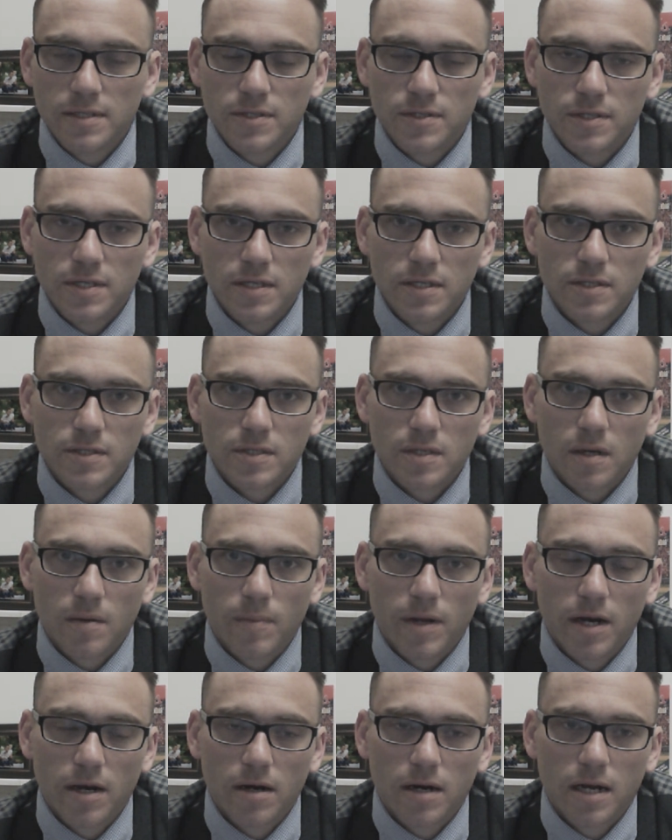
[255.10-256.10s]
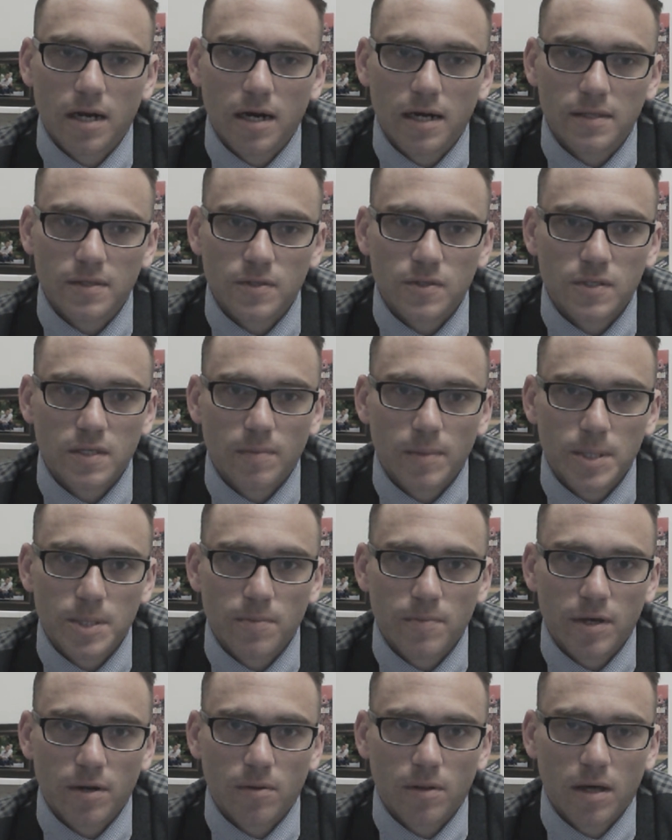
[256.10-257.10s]
did see some haircut in some of
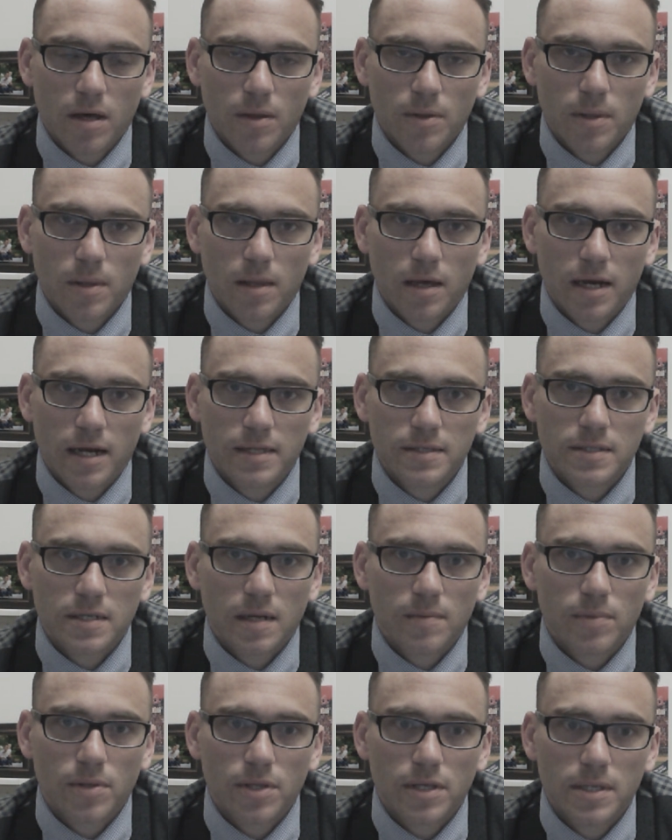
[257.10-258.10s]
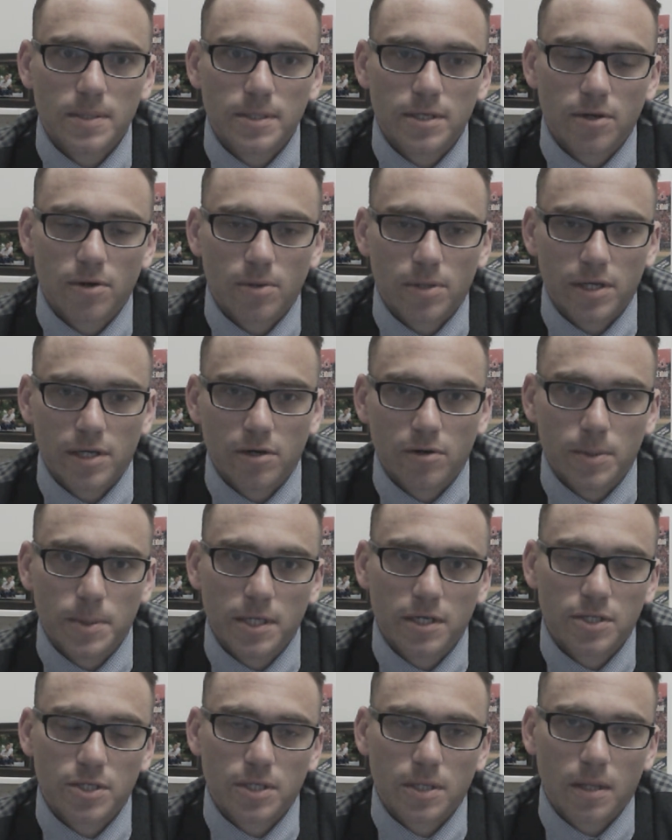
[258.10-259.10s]
the mental health lines, and I believe the early
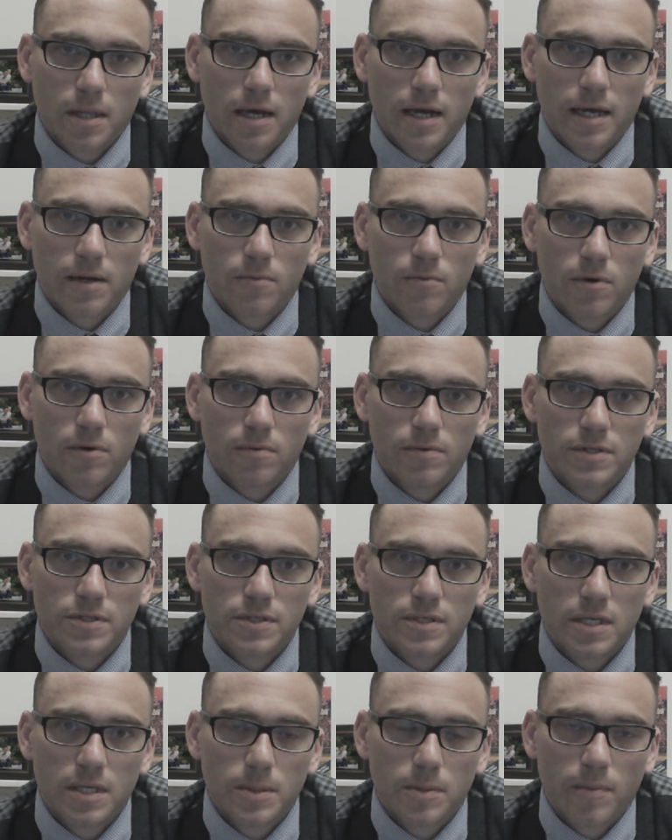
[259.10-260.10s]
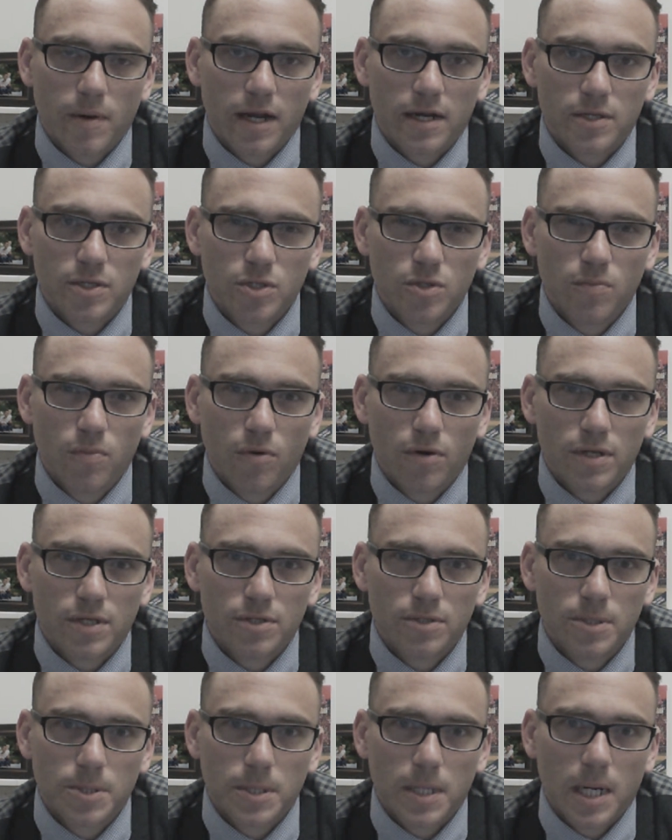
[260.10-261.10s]
intervention line will receive about a
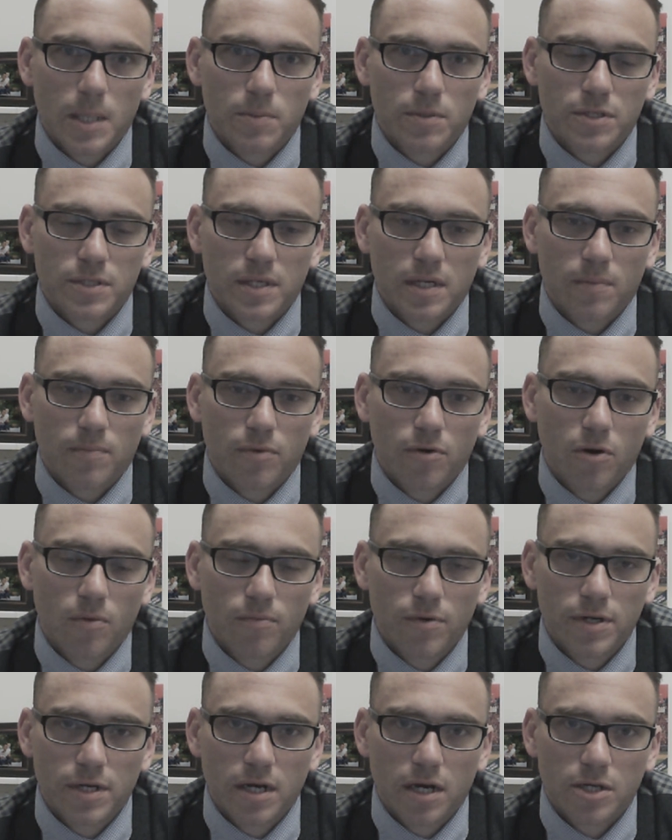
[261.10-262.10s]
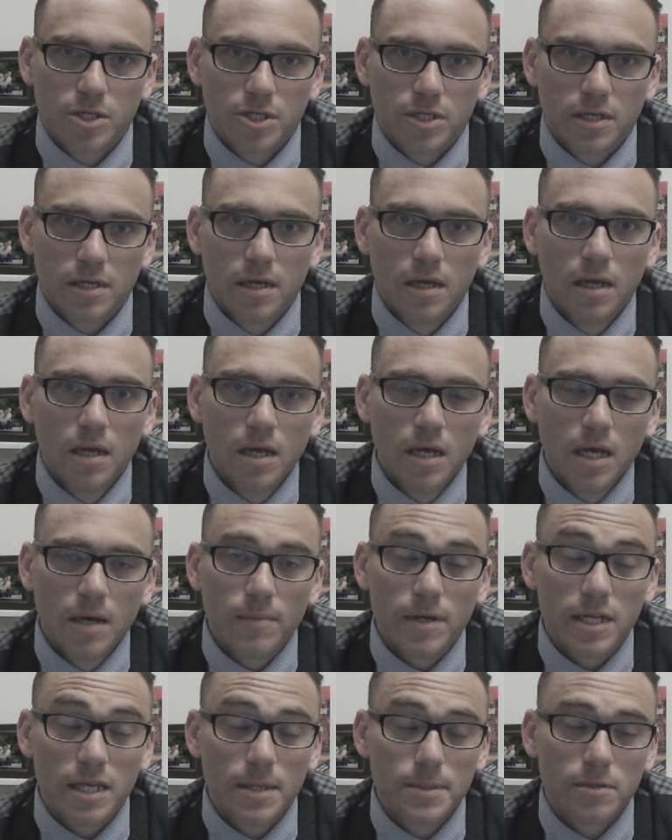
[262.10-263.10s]
2.25% appropriate reduction.
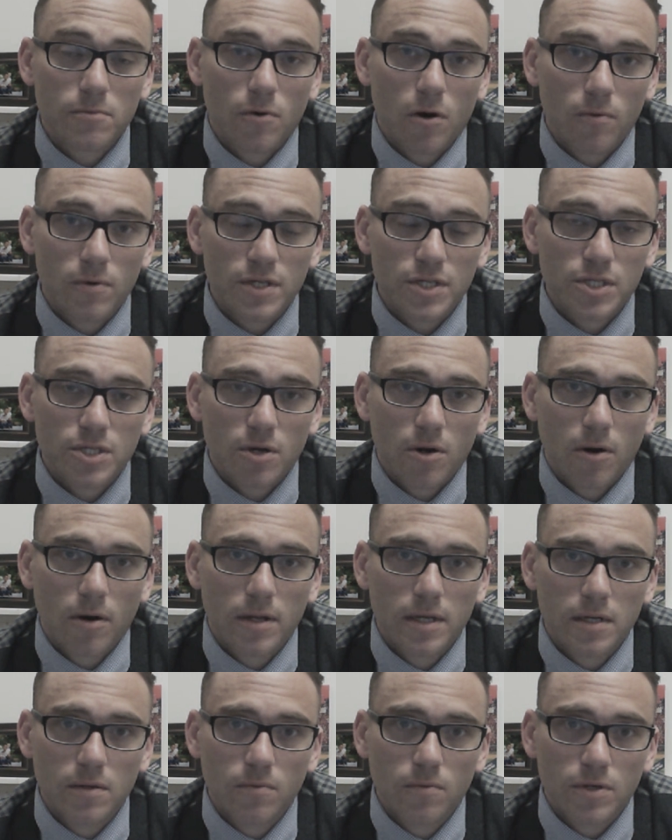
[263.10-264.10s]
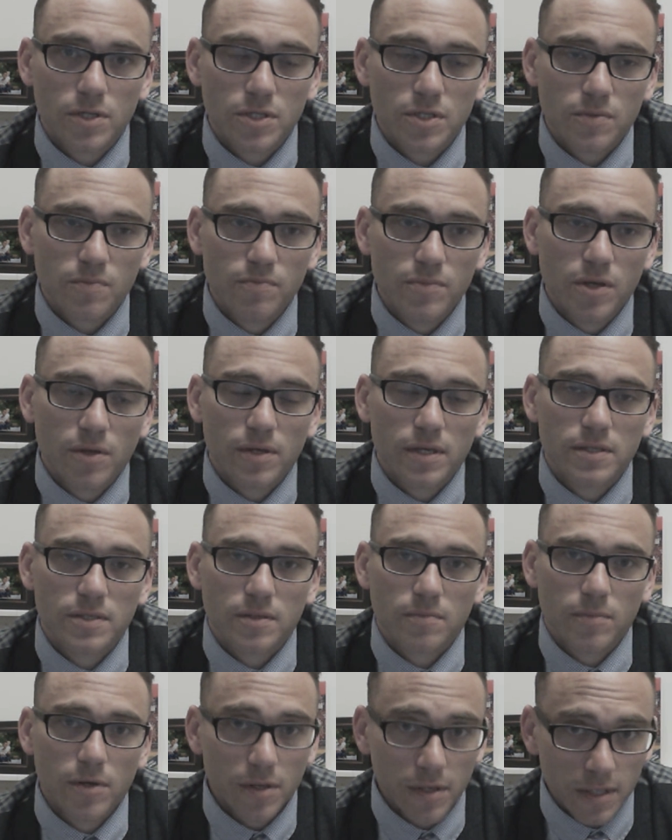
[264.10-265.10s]
But given where we started, which is
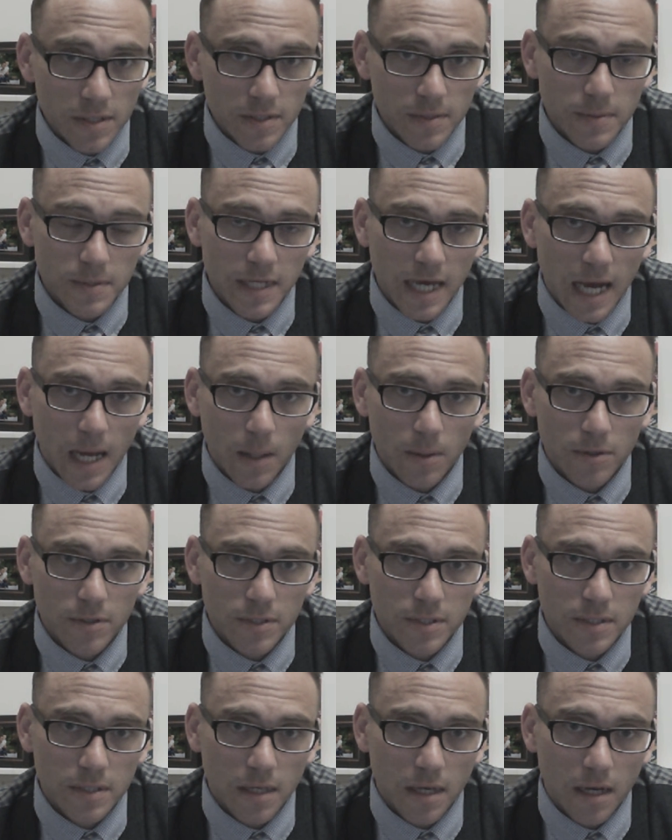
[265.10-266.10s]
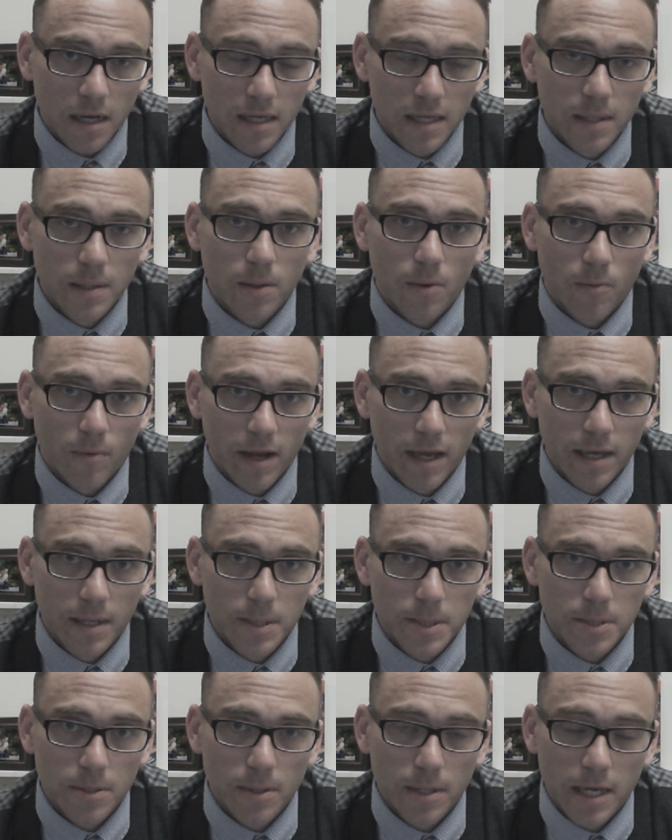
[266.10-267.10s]
millions and millions of dollars in the
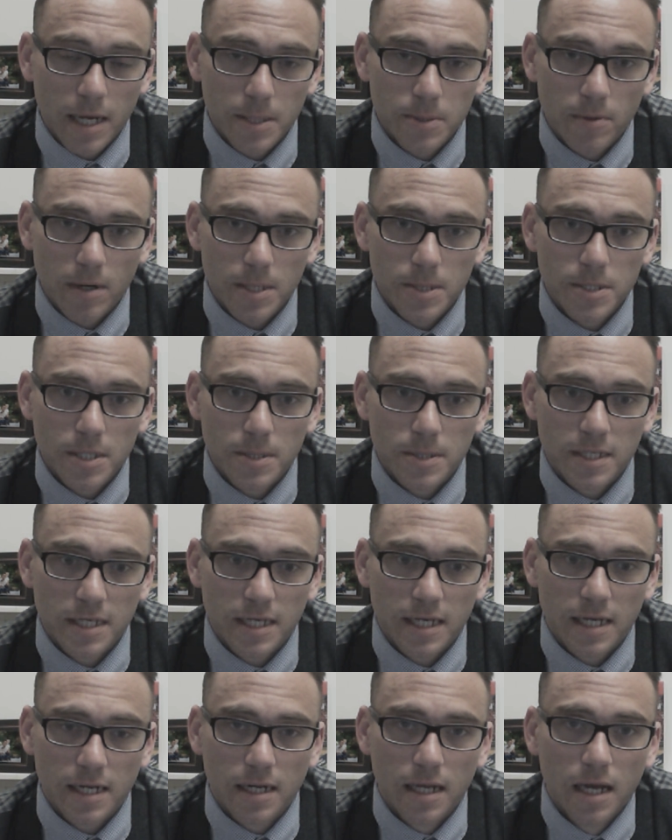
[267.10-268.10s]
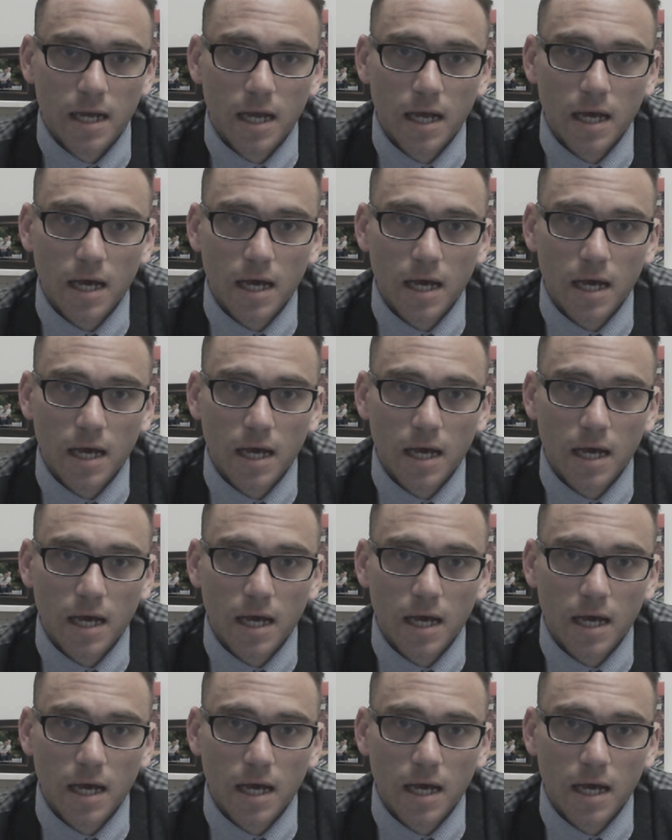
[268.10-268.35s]
red for the FY15,